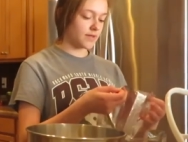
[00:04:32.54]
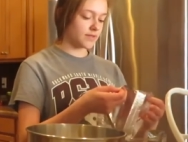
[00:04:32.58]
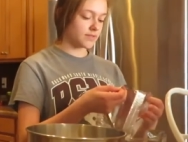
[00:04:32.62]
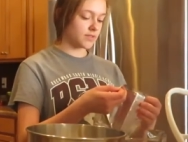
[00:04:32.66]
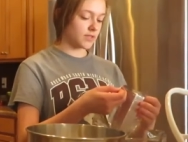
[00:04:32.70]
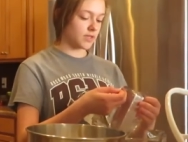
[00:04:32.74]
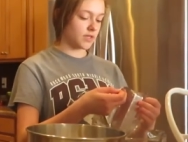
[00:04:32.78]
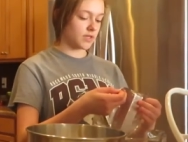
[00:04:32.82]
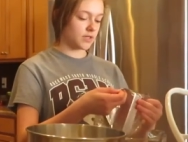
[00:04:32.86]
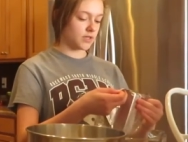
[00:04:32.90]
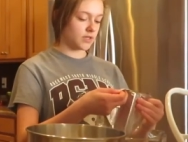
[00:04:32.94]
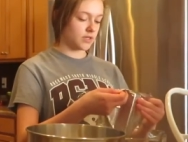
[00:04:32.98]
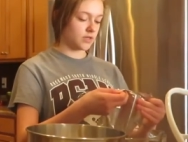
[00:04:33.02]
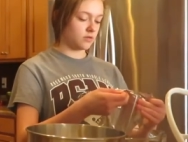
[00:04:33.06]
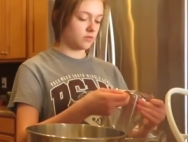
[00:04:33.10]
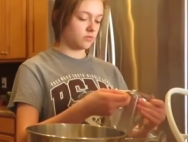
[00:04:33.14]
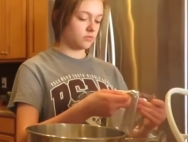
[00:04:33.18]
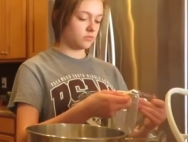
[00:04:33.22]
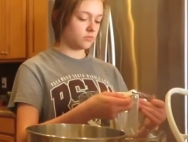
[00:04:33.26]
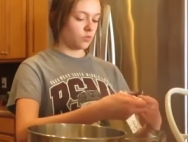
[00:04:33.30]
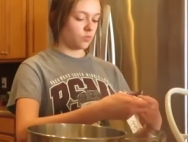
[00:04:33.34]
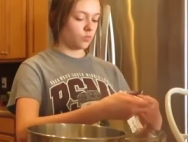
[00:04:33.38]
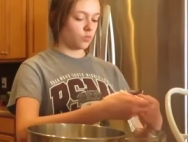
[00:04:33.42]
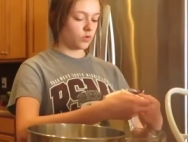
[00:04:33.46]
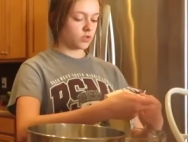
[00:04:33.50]
as a kid
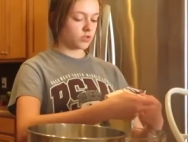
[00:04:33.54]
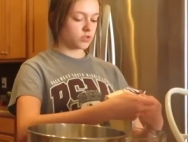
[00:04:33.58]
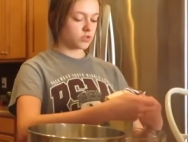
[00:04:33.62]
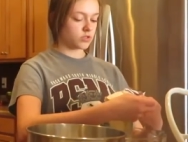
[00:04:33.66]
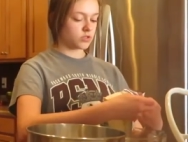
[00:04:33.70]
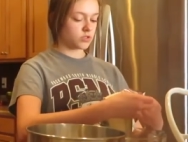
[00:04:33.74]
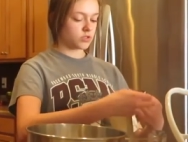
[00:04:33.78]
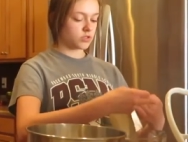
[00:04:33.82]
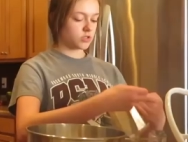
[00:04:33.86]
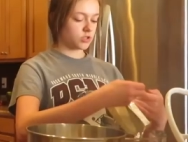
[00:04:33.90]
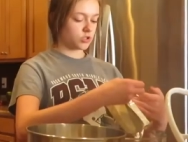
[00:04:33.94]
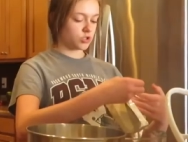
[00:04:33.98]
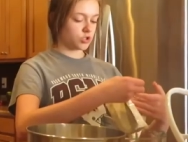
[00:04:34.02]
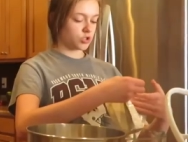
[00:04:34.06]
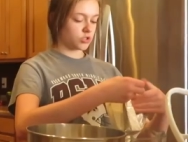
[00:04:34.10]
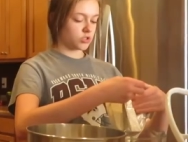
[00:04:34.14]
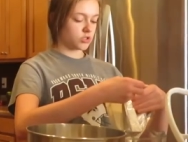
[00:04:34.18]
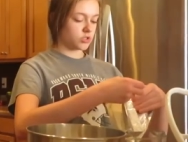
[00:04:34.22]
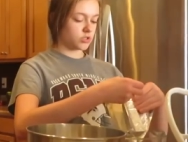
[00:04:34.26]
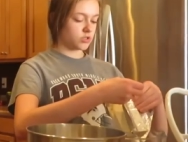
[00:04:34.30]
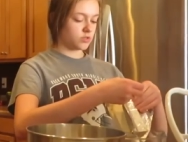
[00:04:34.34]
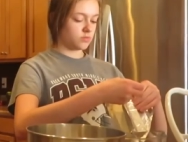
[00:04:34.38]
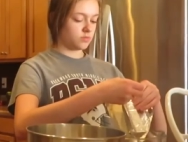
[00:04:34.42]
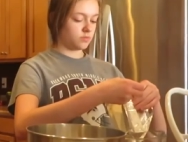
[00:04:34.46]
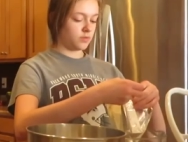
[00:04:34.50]
was to
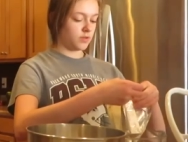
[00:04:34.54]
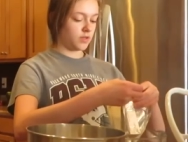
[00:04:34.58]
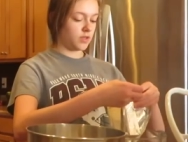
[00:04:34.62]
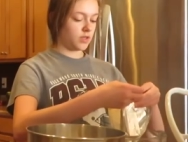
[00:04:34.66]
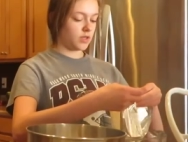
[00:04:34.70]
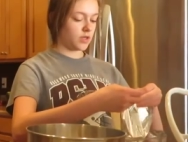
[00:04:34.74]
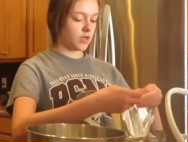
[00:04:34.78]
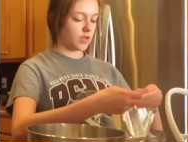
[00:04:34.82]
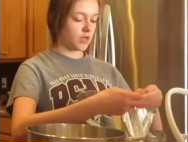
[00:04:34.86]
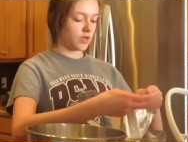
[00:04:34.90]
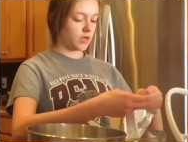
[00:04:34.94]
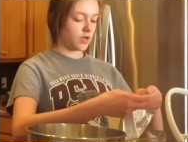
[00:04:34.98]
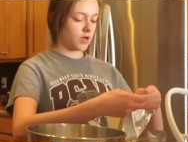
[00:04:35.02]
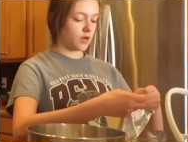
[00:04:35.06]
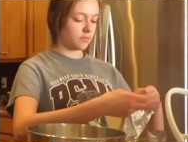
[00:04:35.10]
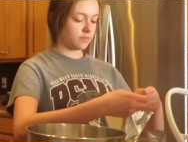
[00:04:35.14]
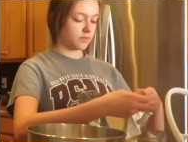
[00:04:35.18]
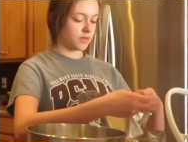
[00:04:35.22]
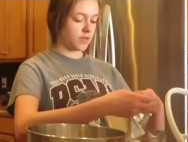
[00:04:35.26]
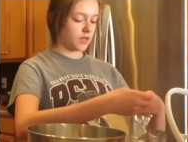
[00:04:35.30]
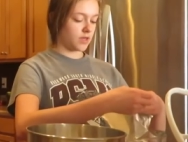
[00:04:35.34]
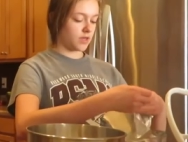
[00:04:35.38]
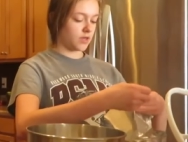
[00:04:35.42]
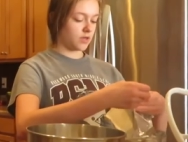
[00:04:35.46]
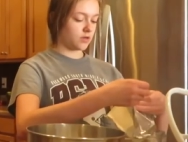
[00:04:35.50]
just be a
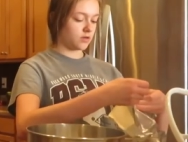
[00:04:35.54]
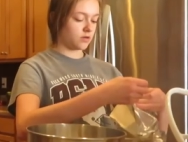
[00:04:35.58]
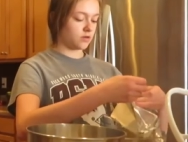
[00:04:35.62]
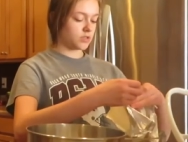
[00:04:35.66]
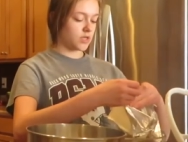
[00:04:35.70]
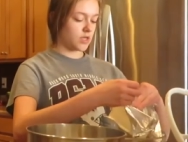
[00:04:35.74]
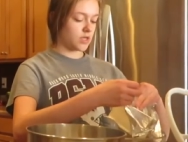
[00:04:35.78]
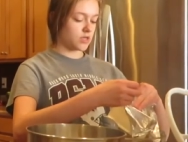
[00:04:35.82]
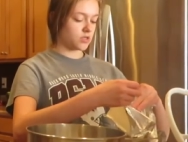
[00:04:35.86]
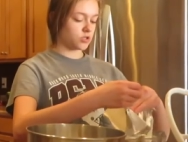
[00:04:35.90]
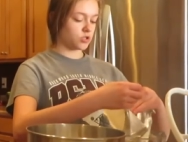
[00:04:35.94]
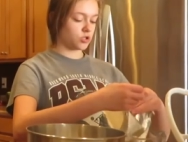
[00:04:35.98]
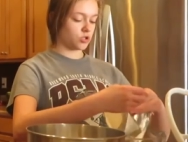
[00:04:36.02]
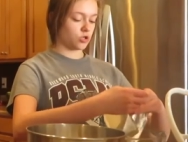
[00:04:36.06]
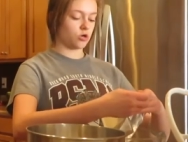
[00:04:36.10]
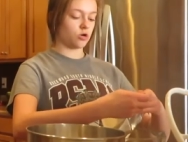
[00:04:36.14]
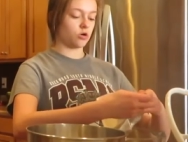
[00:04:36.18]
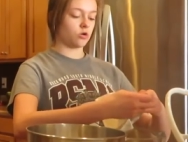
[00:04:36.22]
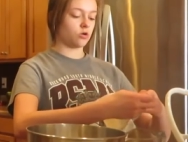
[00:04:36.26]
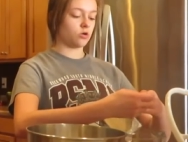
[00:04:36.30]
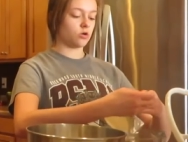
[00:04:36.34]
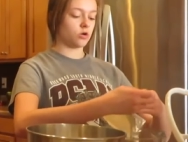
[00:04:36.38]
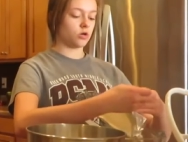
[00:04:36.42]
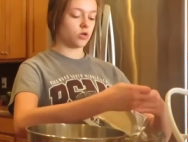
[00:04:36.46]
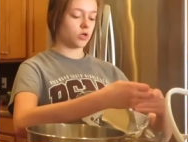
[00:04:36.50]
cupcake
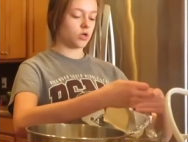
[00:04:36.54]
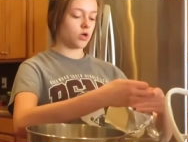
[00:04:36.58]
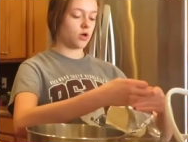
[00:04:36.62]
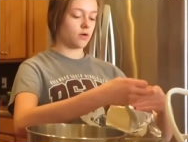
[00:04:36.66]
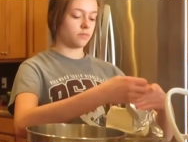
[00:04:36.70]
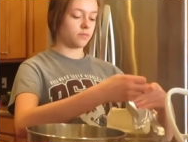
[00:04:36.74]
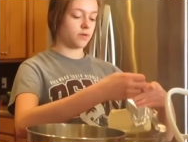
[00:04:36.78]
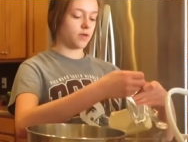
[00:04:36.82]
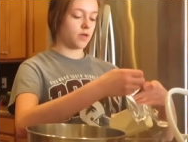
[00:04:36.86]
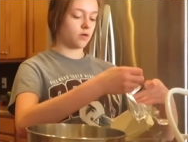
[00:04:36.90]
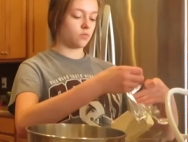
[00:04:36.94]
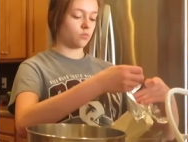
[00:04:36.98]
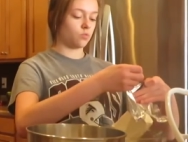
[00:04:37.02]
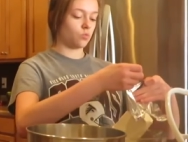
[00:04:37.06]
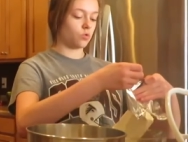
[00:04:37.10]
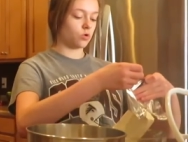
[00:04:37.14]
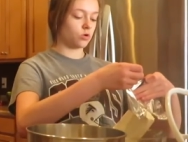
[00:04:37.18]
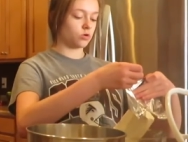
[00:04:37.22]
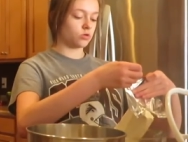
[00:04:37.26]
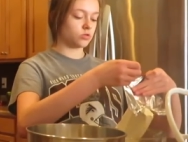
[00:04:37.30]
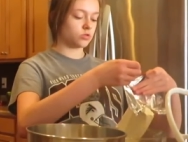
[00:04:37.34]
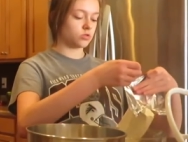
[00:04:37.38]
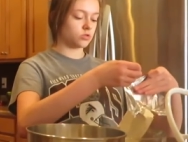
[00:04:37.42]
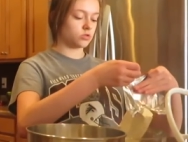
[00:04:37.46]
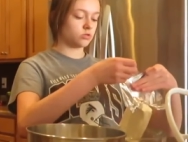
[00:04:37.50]
taster on Cupcake
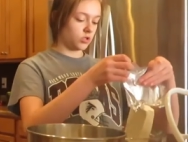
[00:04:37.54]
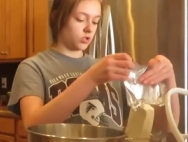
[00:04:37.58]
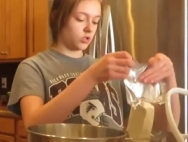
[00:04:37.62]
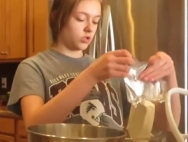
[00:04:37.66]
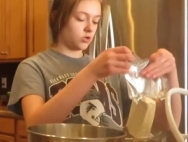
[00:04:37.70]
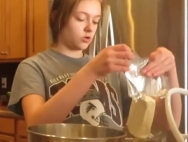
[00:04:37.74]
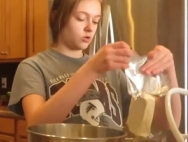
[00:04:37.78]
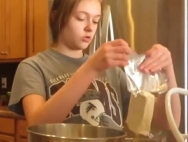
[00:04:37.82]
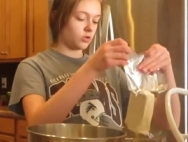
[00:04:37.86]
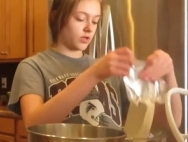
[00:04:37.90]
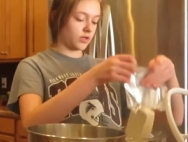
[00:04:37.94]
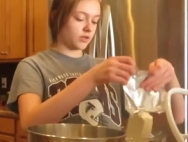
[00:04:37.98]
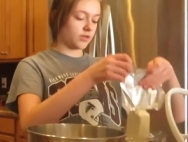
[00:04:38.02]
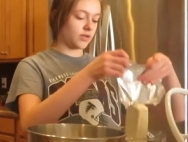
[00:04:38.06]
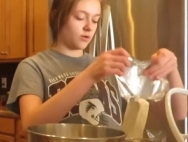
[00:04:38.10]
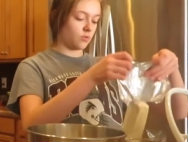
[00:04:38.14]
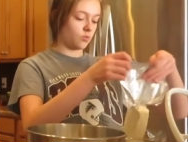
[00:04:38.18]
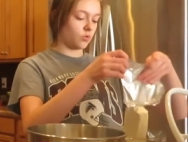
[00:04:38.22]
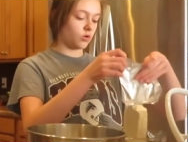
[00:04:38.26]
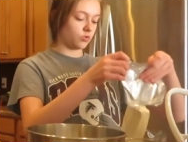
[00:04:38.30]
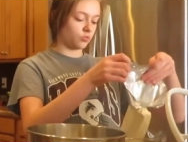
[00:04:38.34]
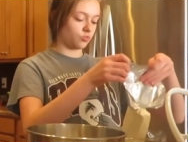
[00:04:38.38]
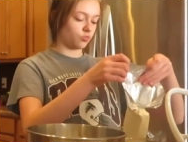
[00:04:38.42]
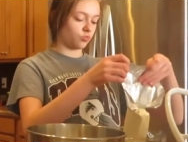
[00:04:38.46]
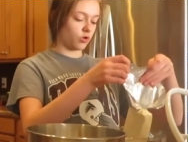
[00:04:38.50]
Wars. You know, like
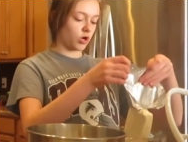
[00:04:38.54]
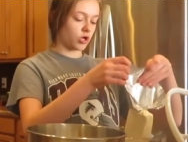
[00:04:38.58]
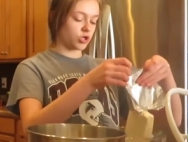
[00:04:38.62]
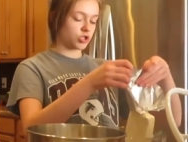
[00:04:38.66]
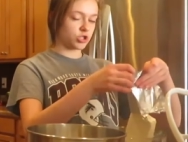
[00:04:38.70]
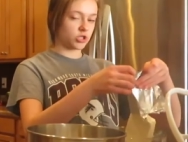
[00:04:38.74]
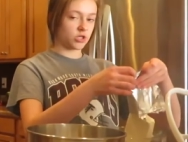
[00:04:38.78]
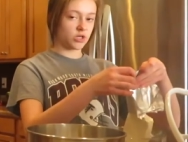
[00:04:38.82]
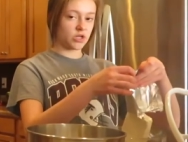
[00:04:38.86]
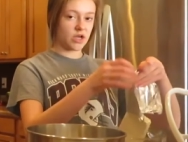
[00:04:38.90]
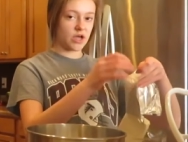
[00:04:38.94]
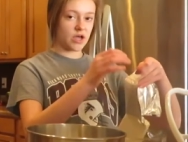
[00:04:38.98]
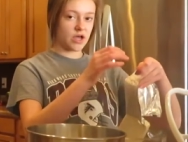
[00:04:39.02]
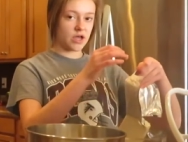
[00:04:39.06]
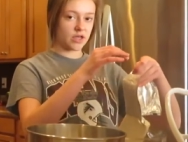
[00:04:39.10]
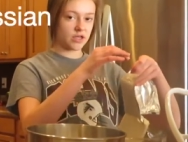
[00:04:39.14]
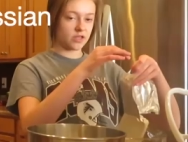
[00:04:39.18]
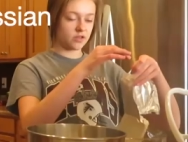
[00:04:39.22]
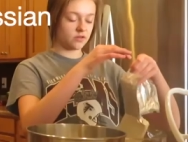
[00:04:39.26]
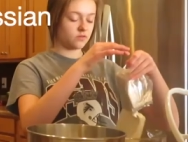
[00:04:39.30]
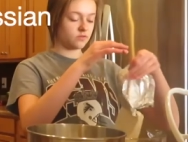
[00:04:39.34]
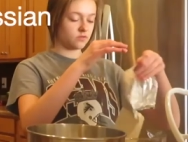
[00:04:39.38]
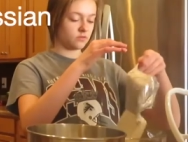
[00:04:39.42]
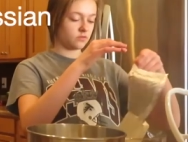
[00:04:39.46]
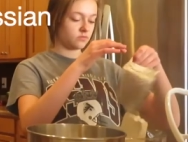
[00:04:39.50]
that one Russian
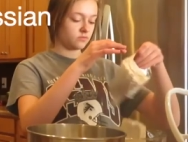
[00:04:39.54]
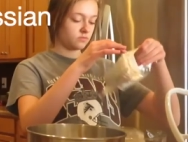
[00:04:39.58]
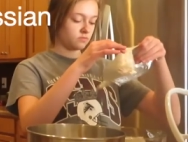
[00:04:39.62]
guy